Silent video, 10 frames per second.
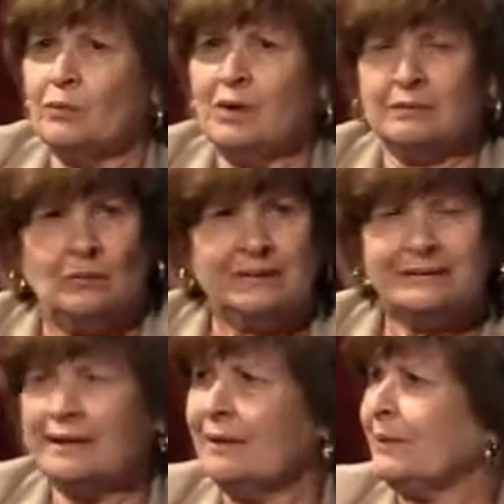Well, one
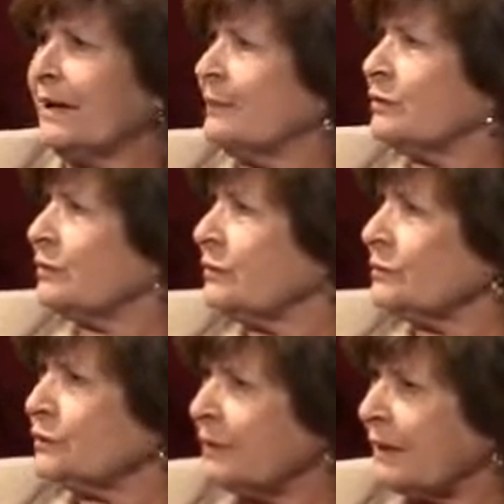client became 2,
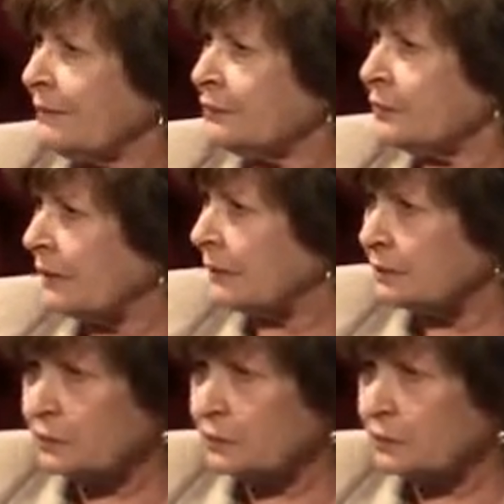2 became 20,